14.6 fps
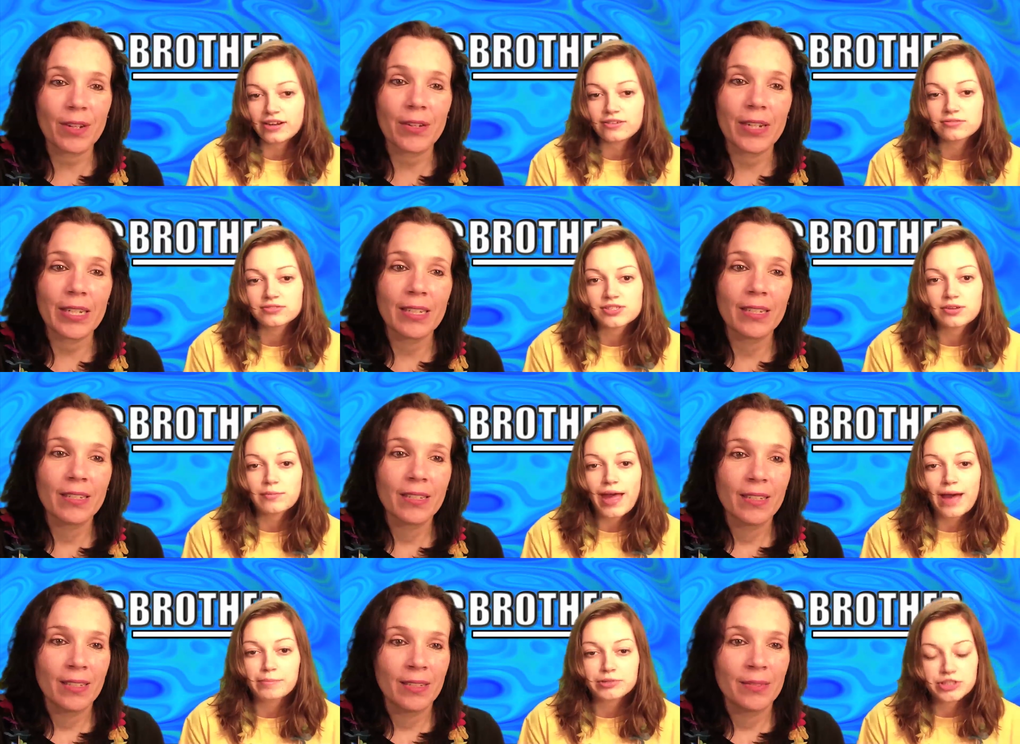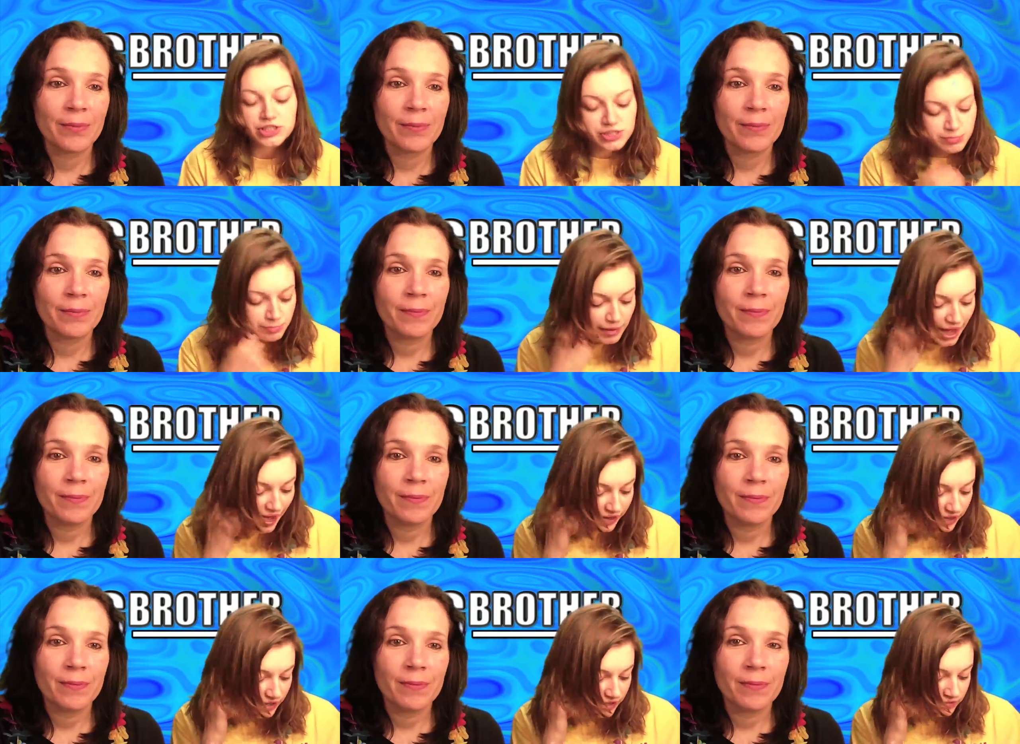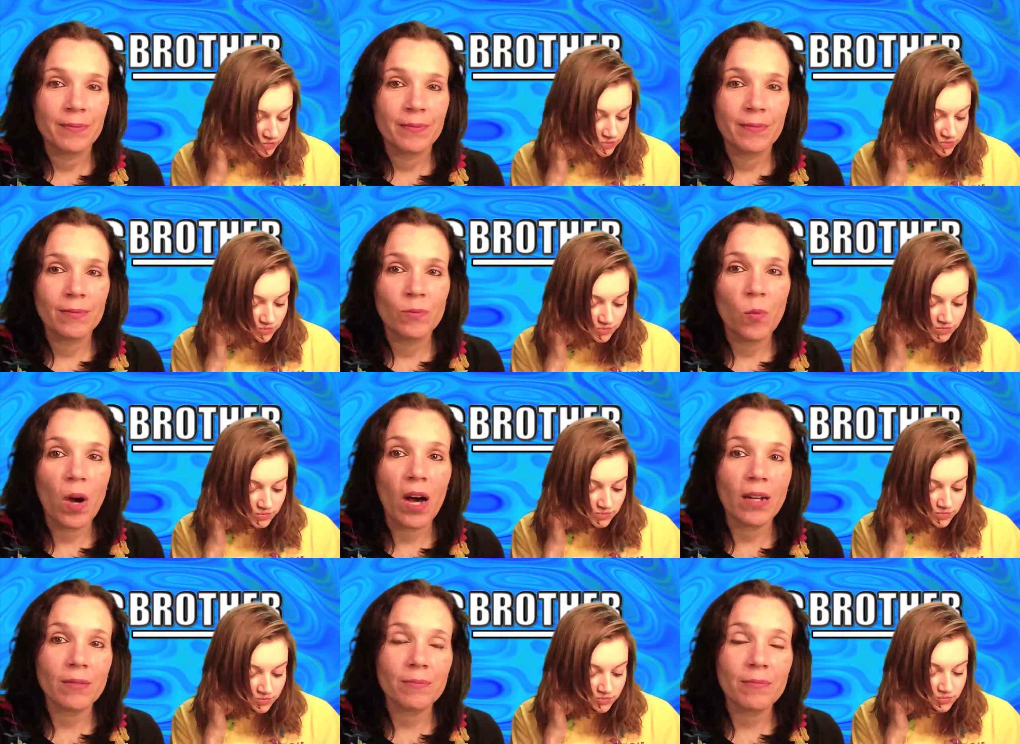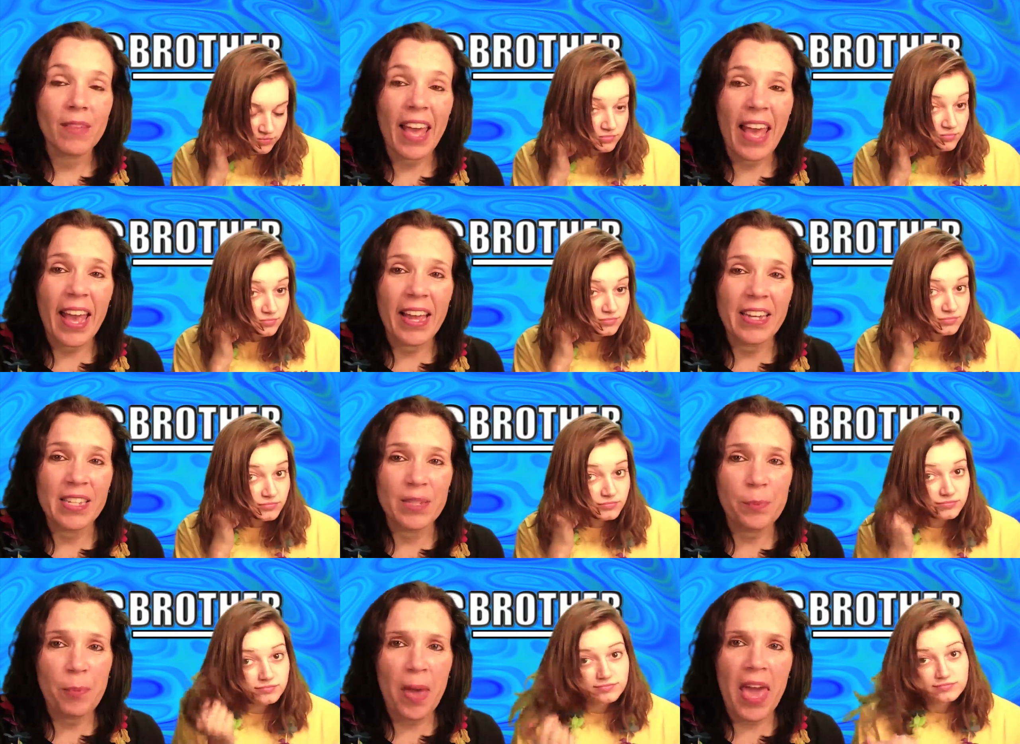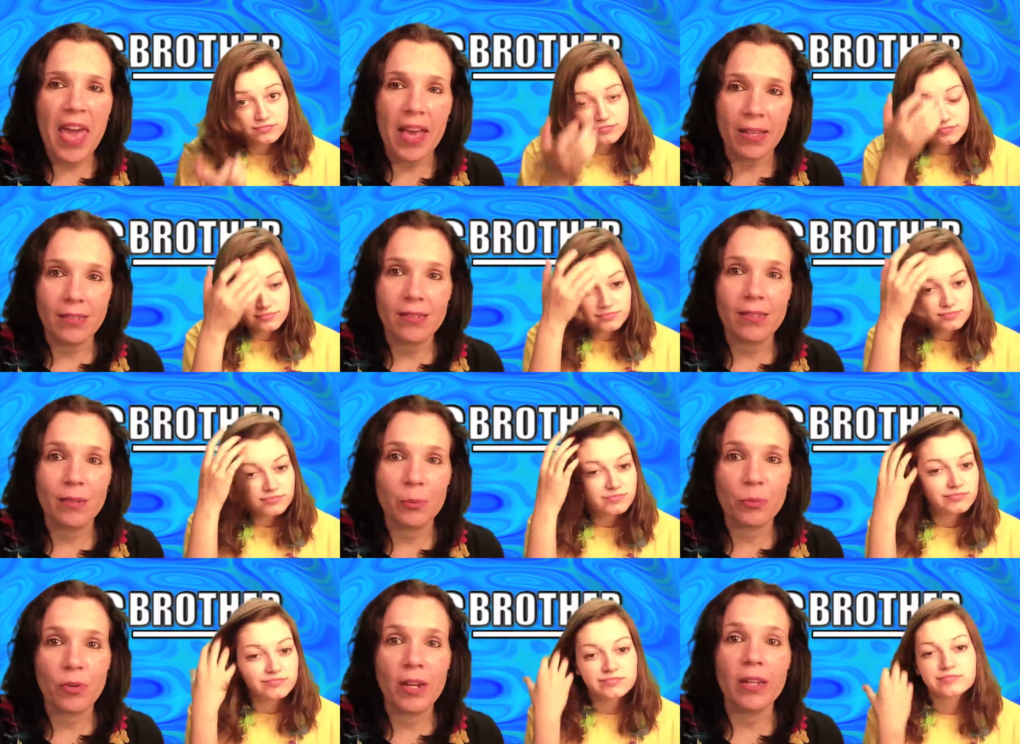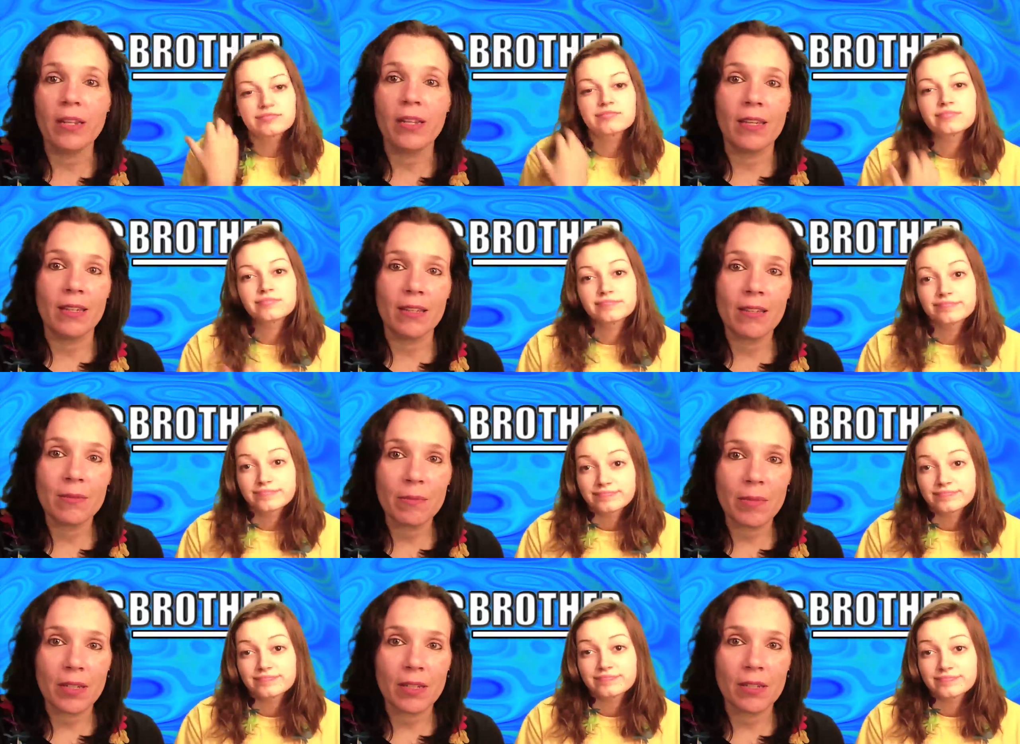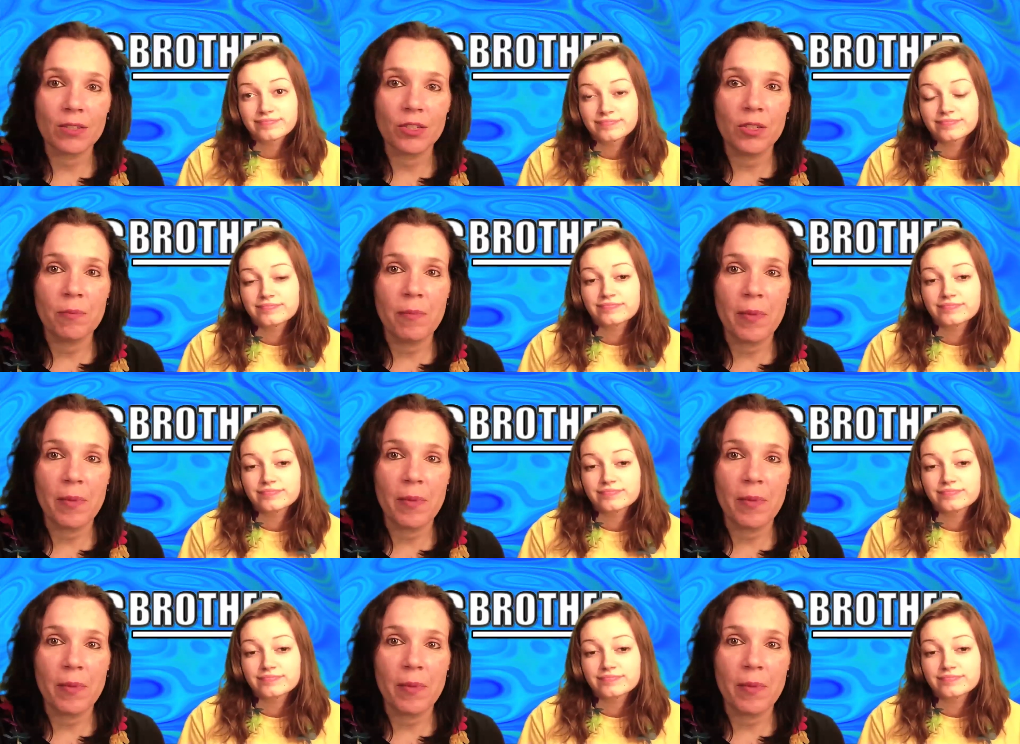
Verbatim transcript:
Speaker 1: Sorry. No, so I'm happy she's back.
Speaker 2: Well, Annie's pissed at Brittany because she